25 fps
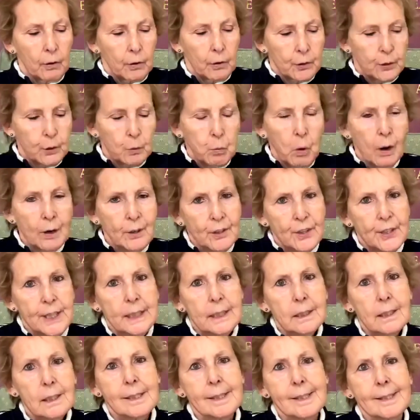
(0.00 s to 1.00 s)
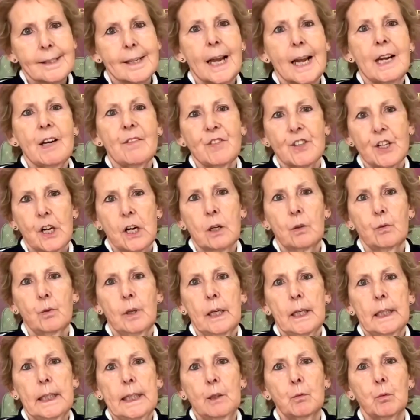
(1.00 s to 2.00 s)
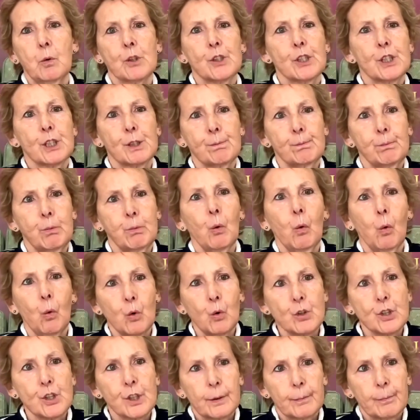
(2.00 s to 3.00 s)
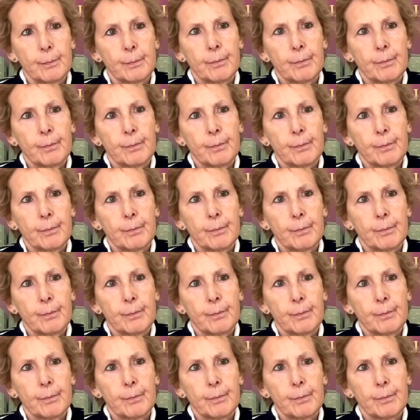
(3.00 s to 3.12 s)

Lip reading: The one thing that saved her really was sport.